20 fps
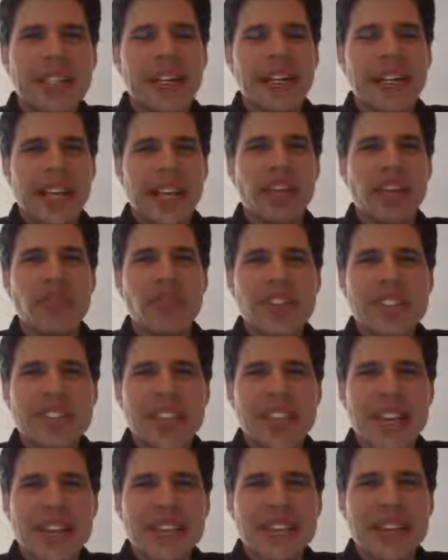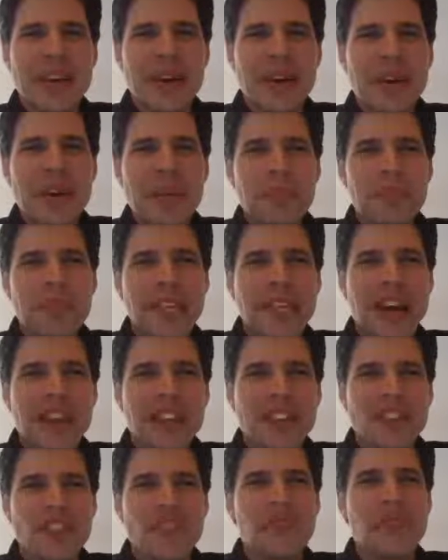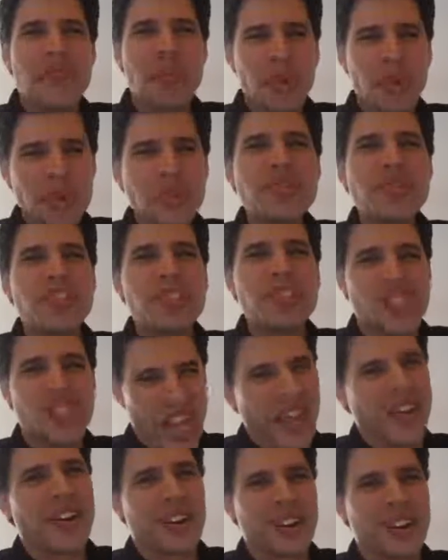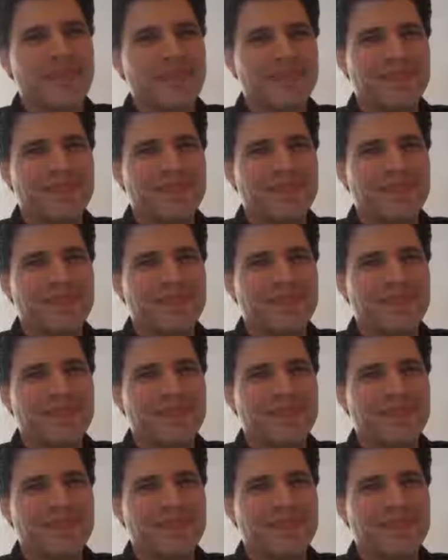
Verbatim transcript: getting over dyslexia because of Bruce Jenner.